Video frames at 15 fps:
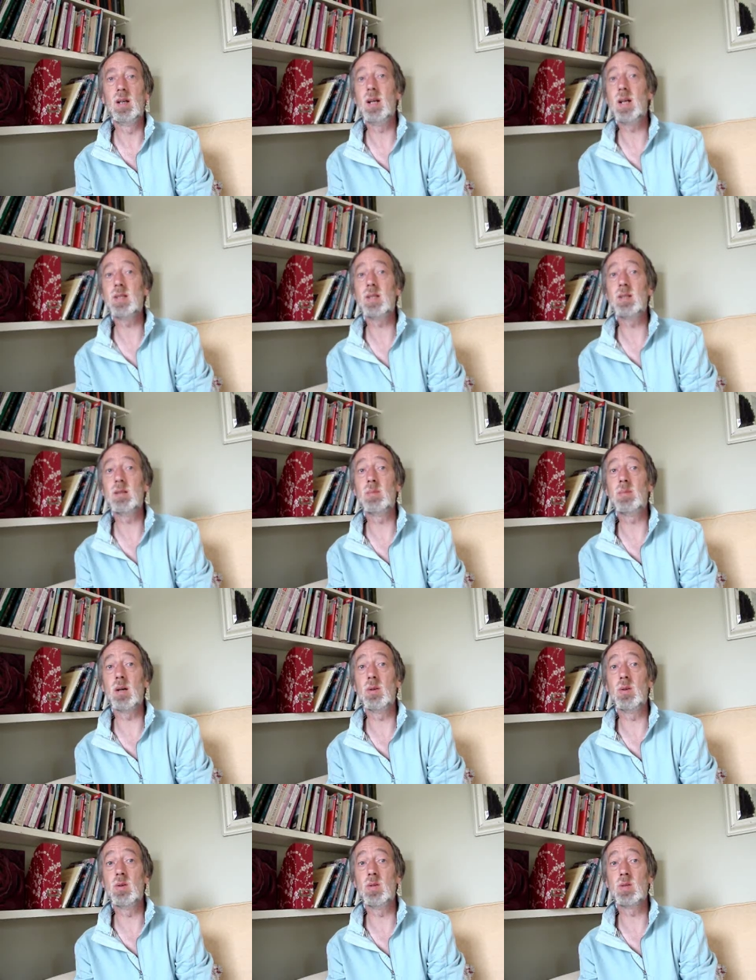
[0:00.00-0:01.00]
Letting them
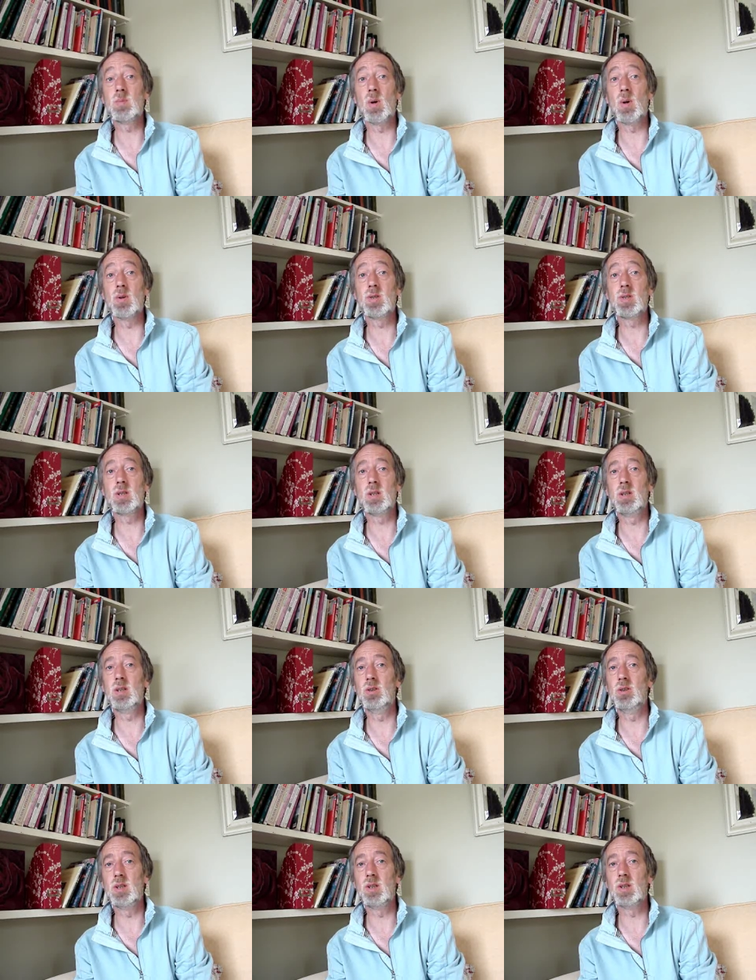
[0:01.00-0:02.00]
know who's boss
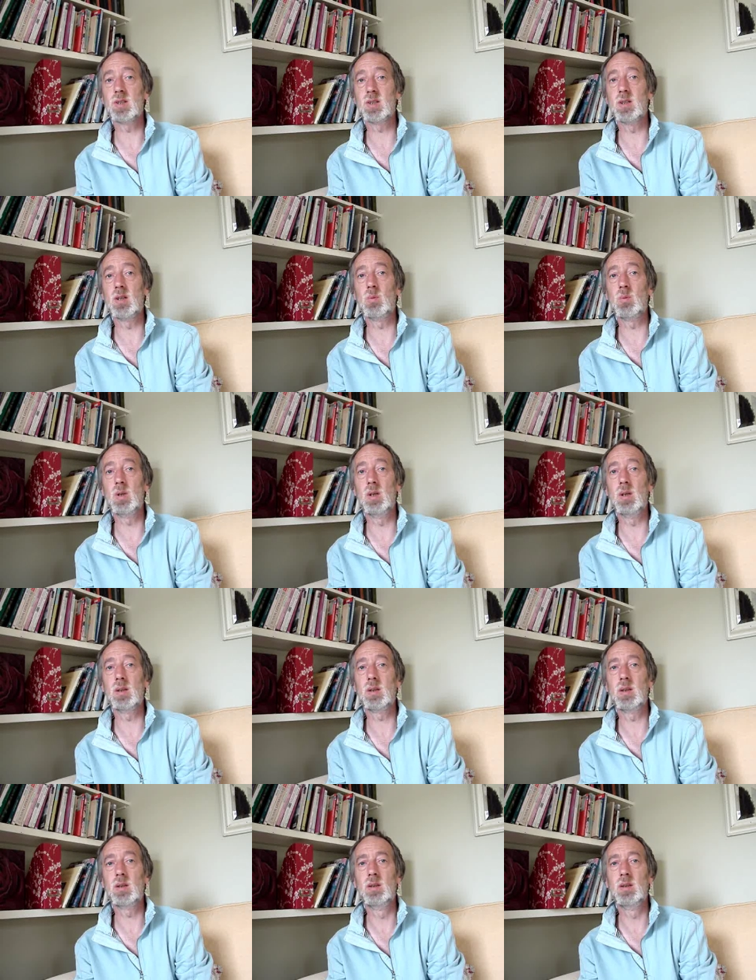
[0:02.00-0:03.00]
usually does not
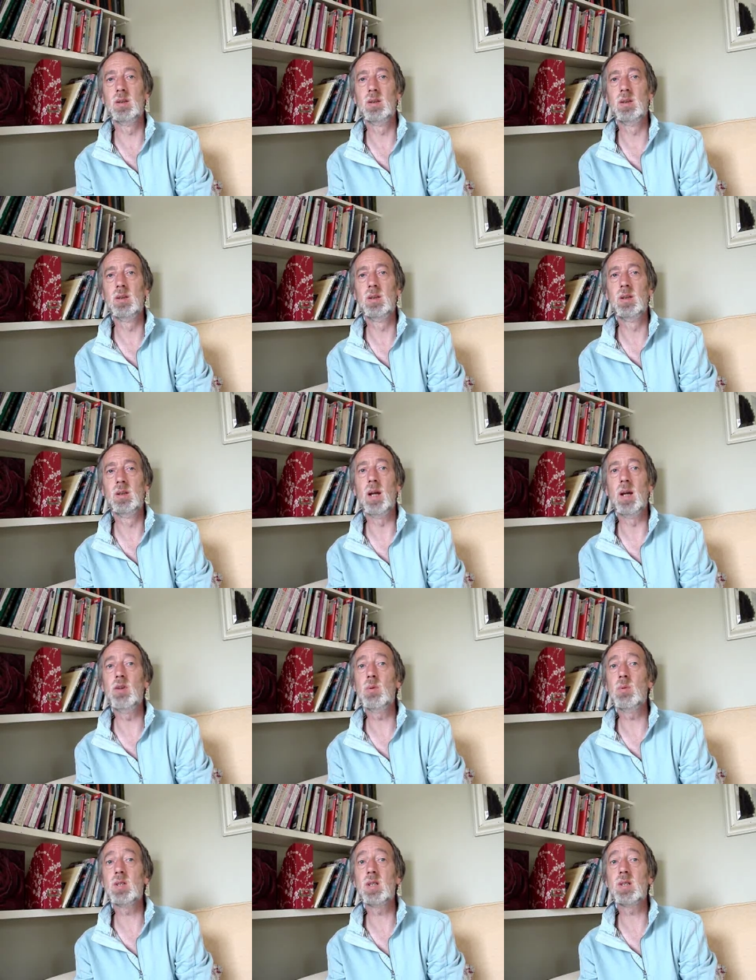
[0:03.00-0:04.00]
work. If
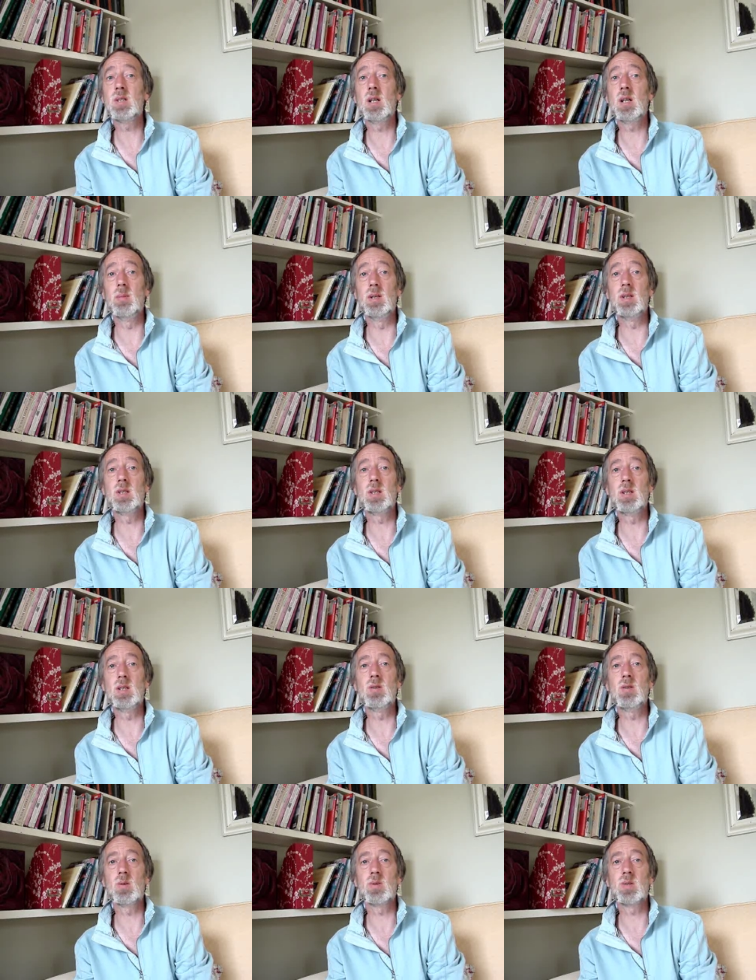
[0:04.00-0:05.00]
you were determined to
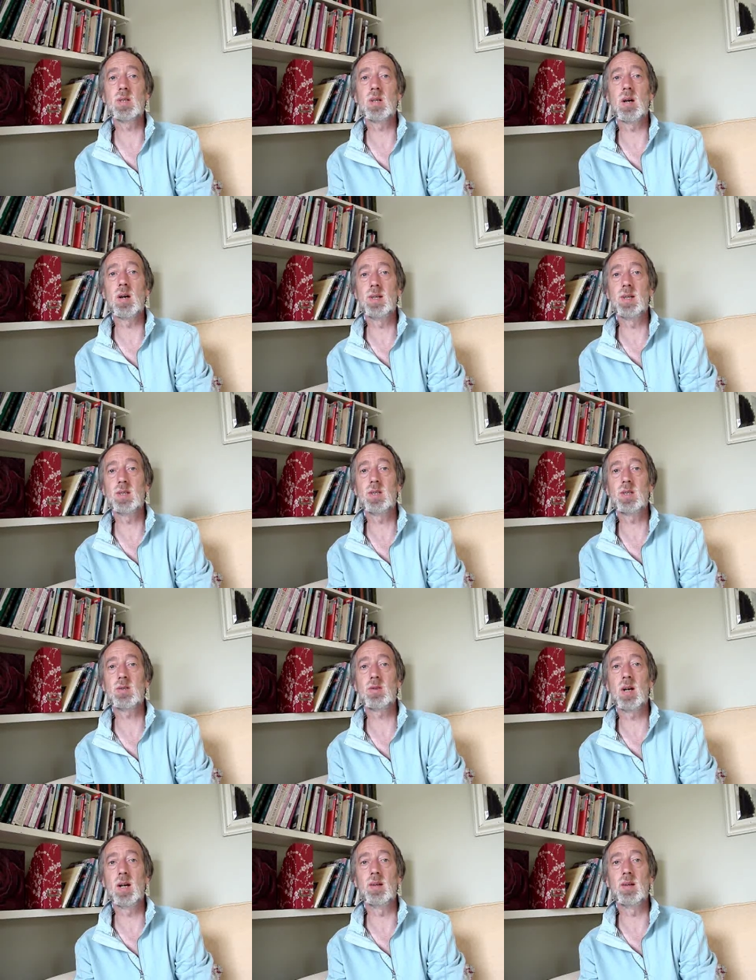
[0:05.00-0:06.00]
use your size and
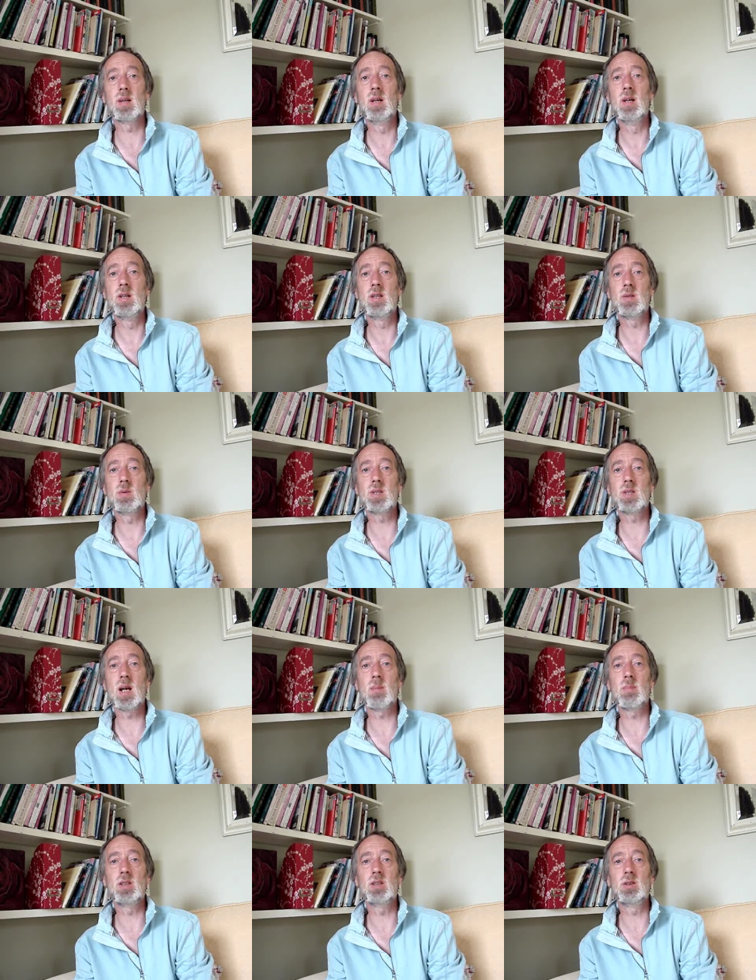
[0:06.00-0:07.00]
strength to
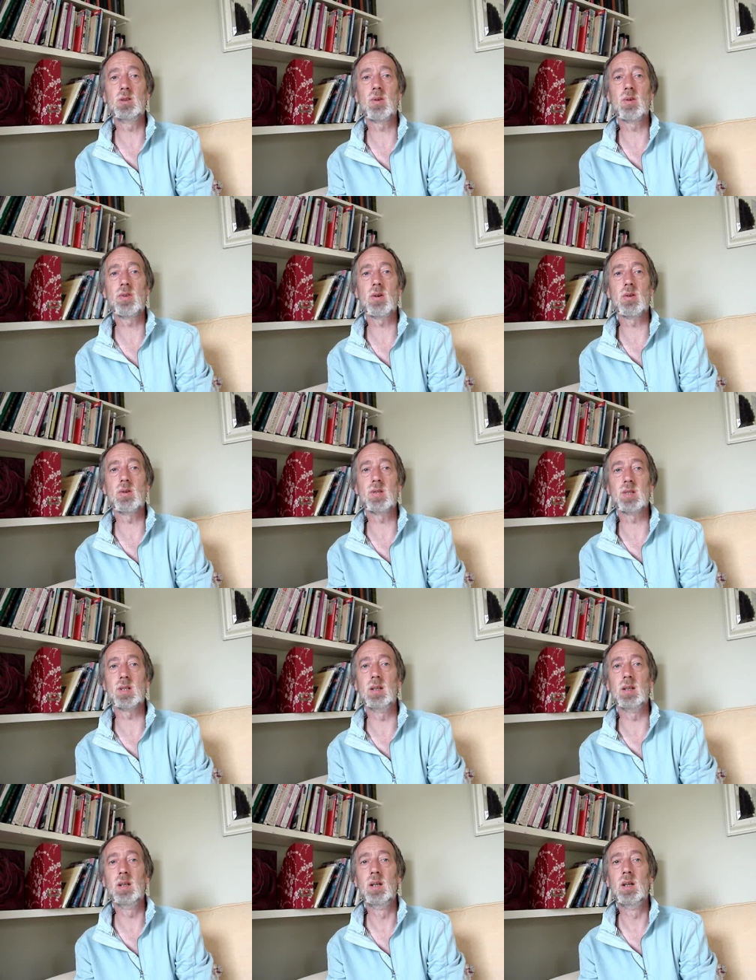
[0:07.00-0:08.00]
establish your
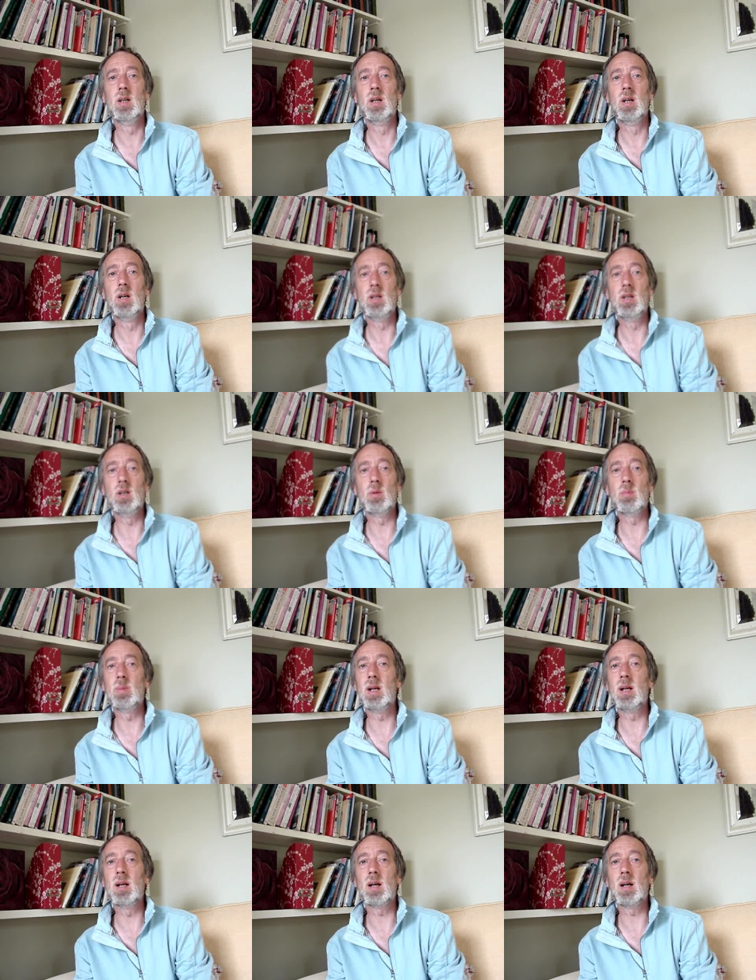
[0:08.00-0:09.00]
authority, you would
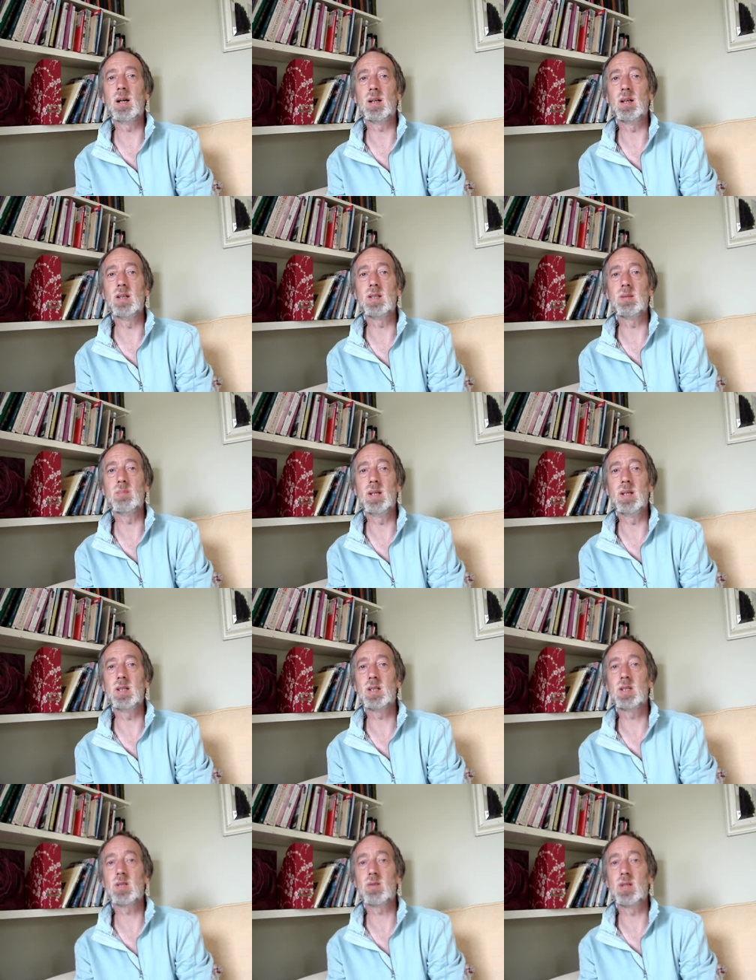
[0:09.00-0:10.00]
be likely to meet
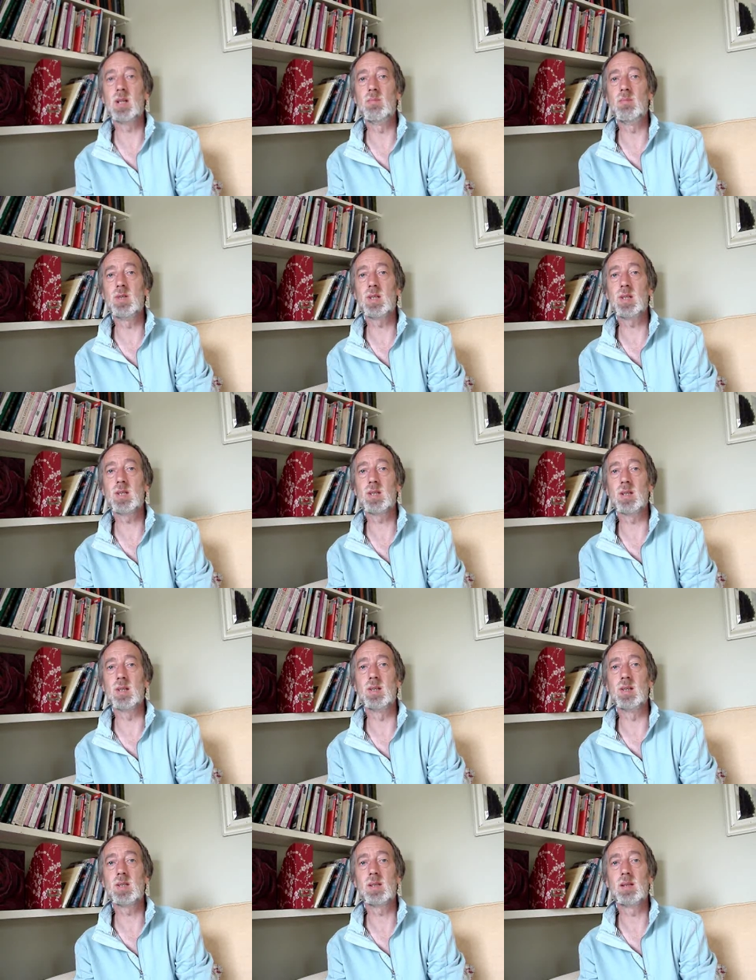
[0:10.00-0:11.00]
extreme
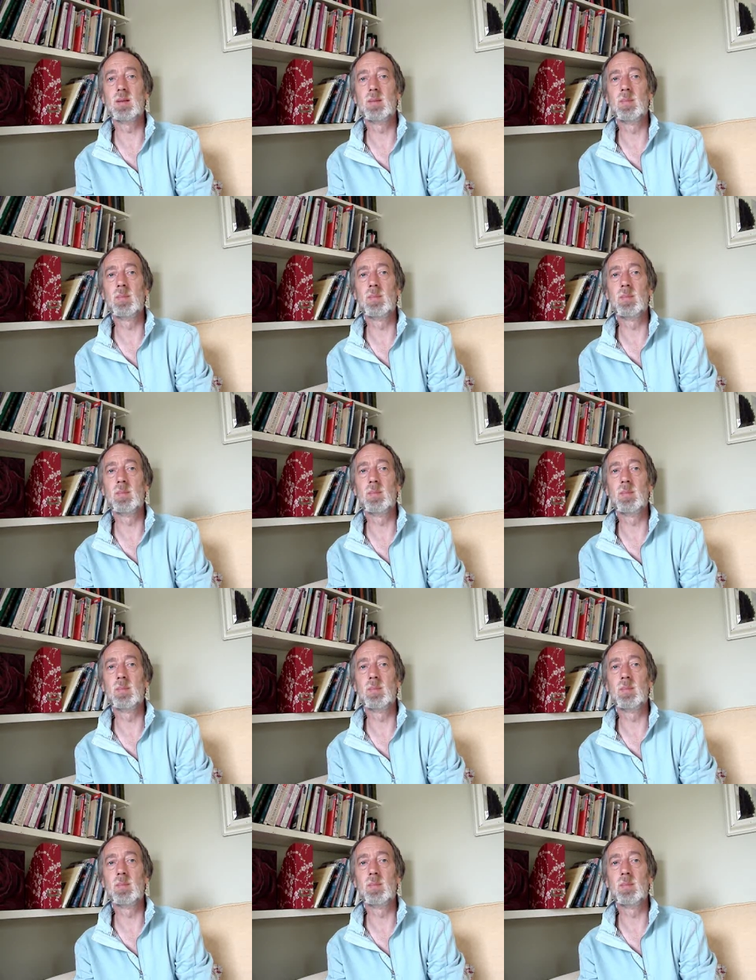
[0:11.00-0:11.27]
resistance.